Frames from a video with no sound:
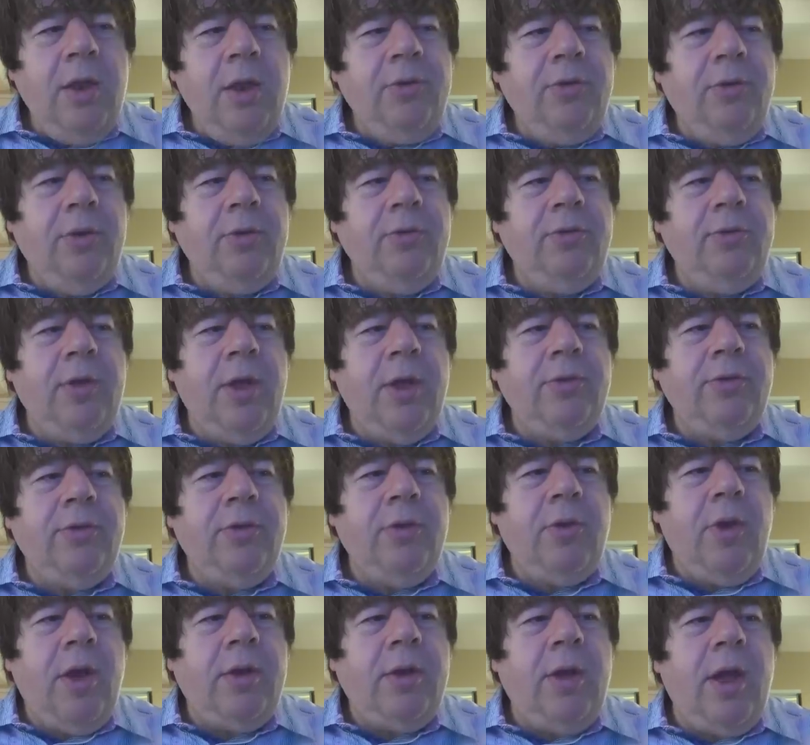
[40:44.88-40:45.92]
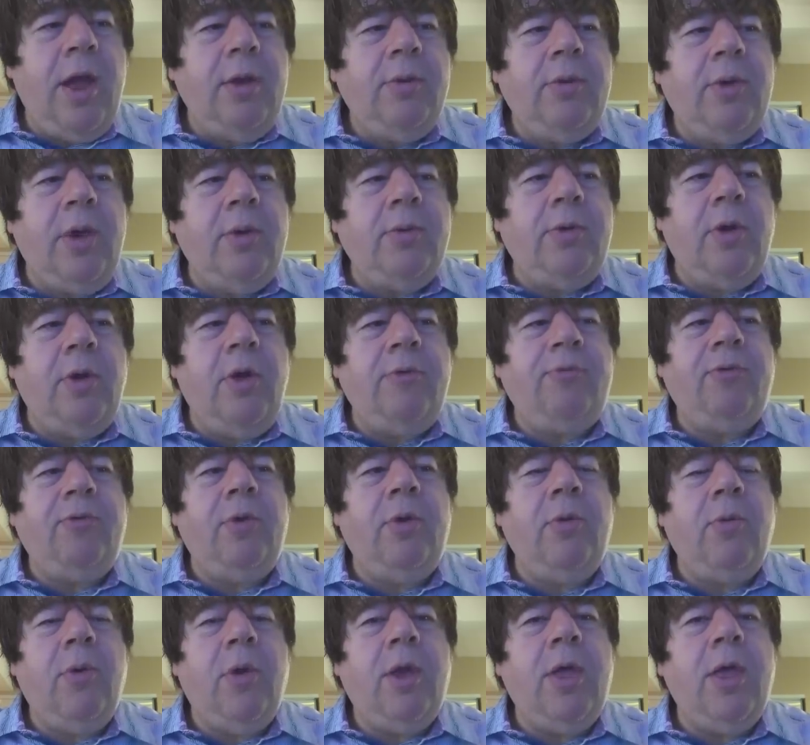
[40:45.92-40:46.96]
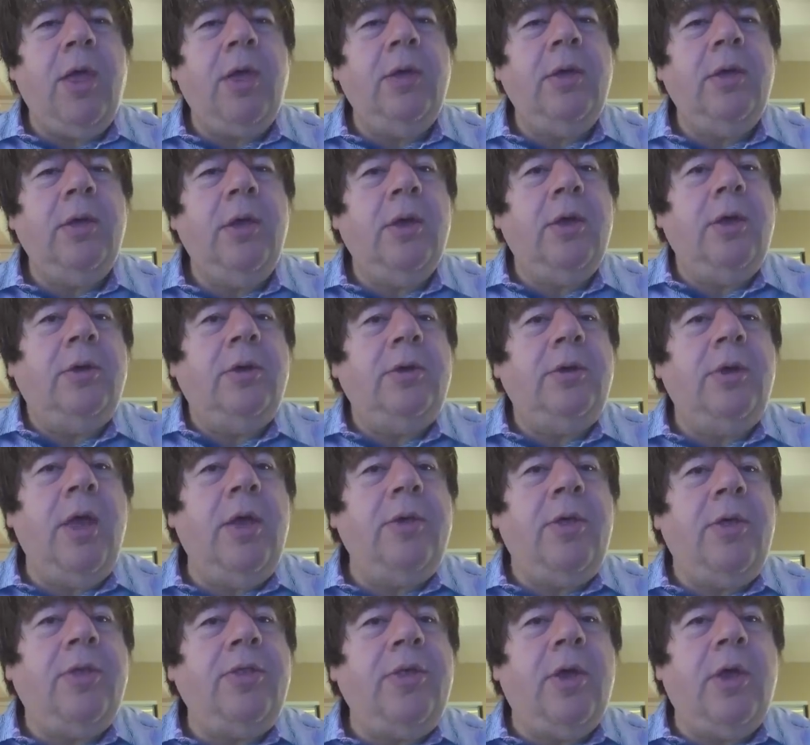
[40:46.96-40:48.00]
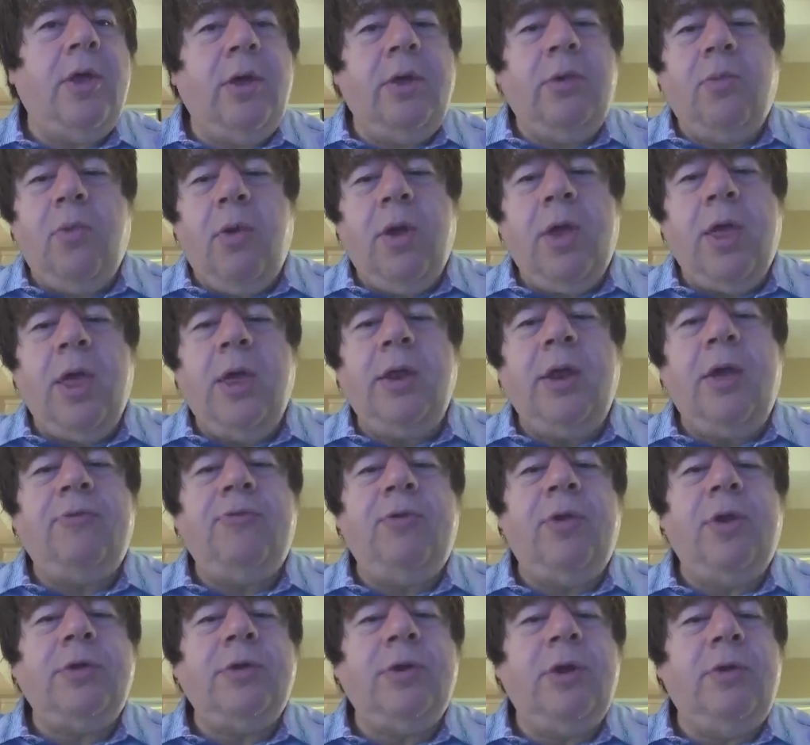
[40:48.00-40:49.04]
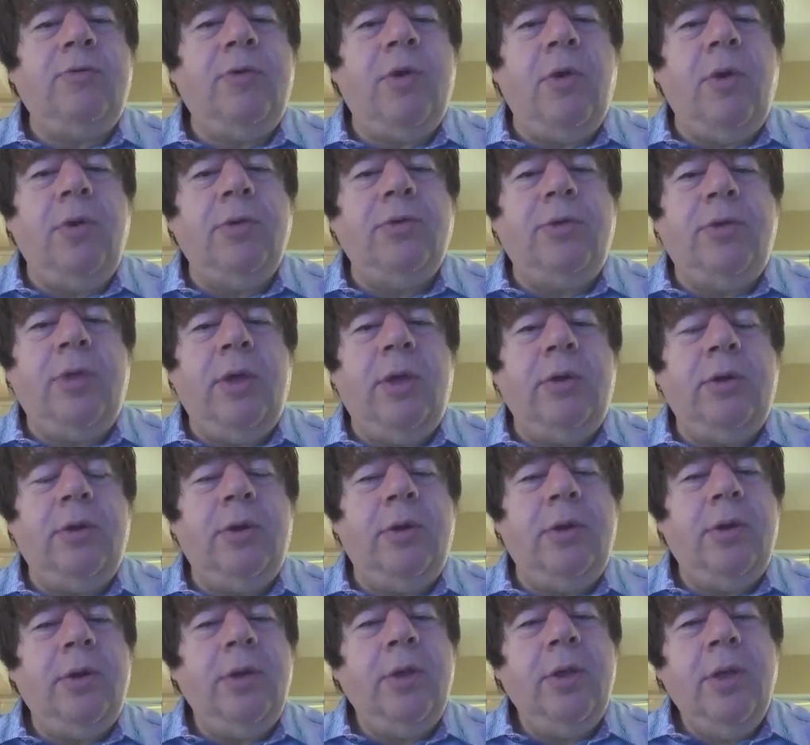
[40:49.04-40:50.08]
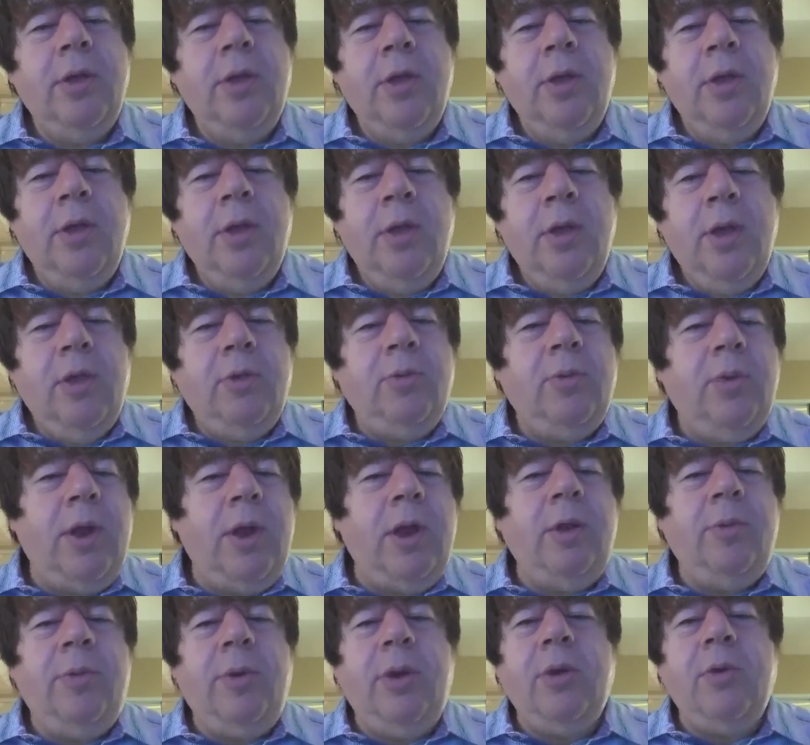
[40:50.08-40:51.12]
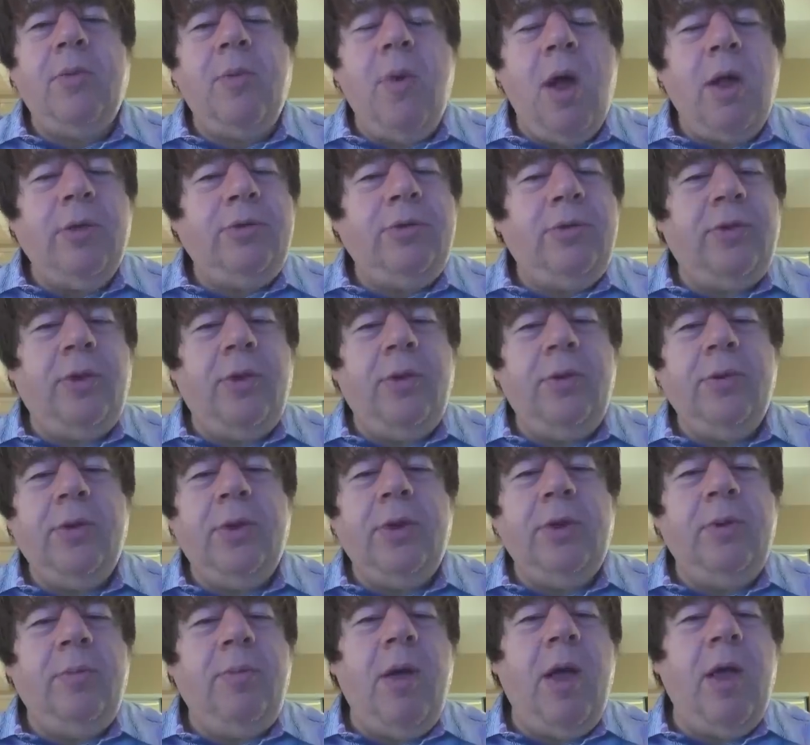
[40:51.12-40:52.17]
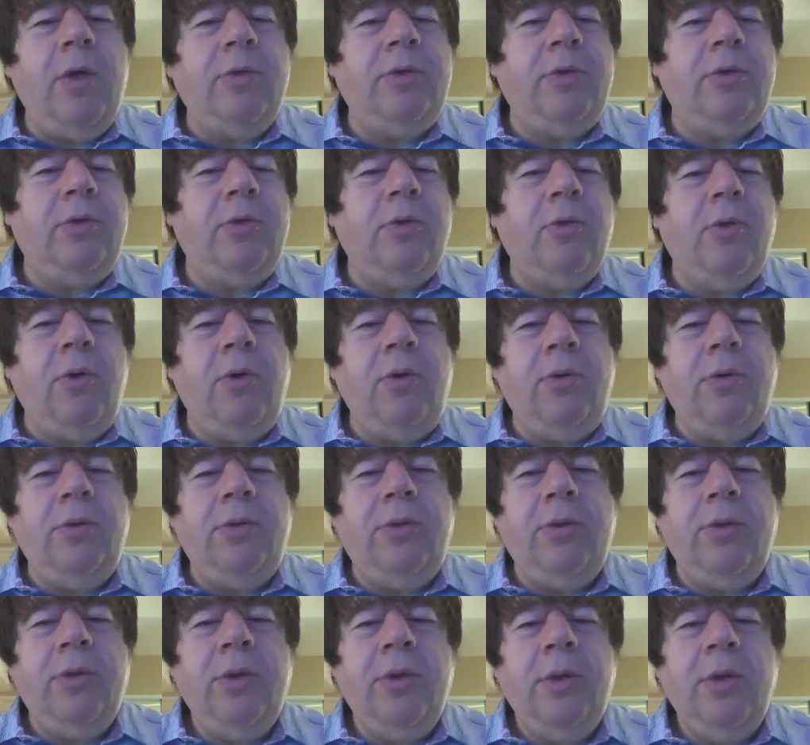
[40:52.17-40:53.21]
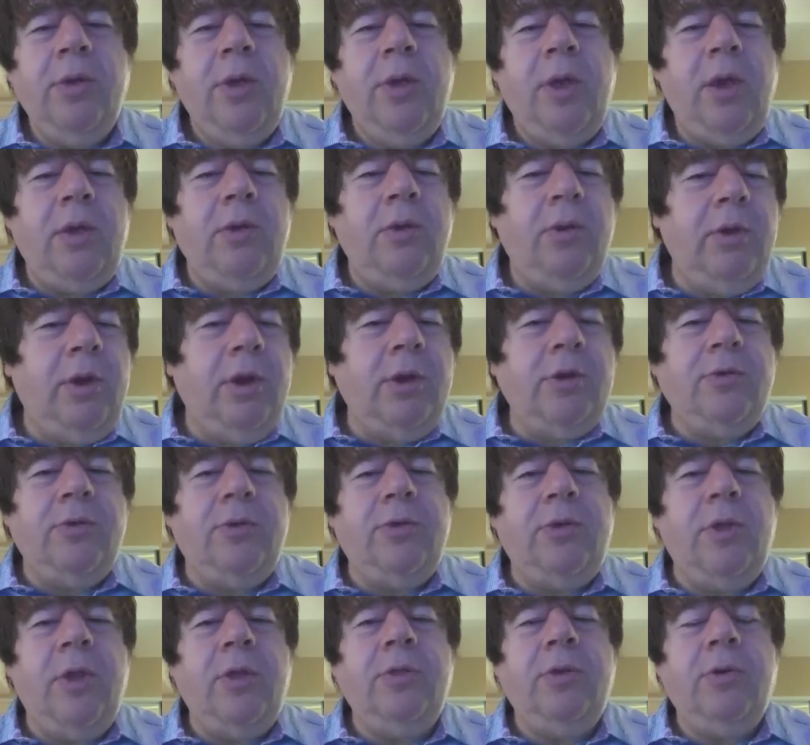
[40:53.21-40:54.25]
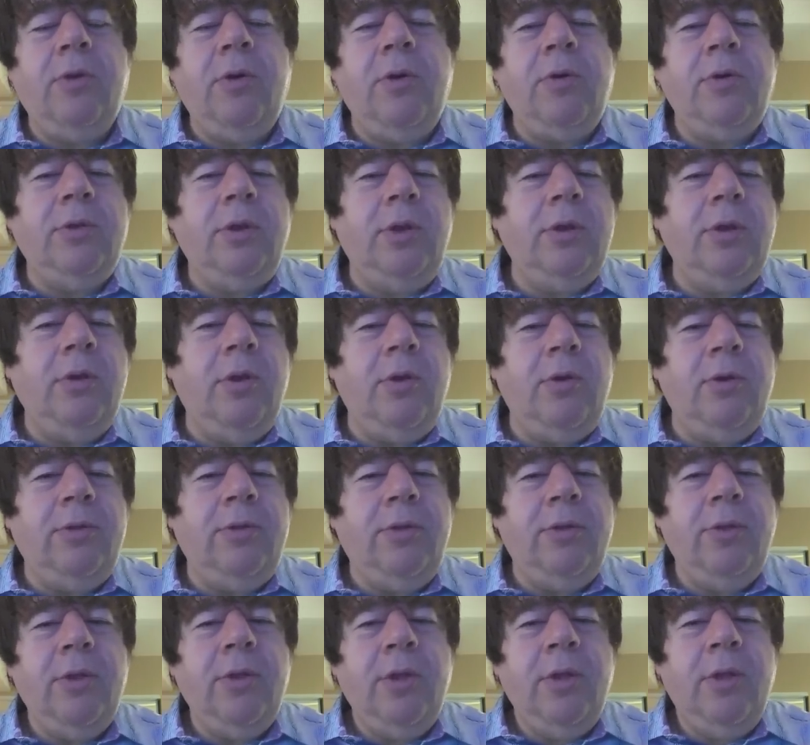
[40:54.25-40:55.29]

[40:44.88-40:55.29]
a certain sense, I would offer a good working definition of a gold standard is when anybody who wants to can deposit their gold and earn interest on their gold in gold.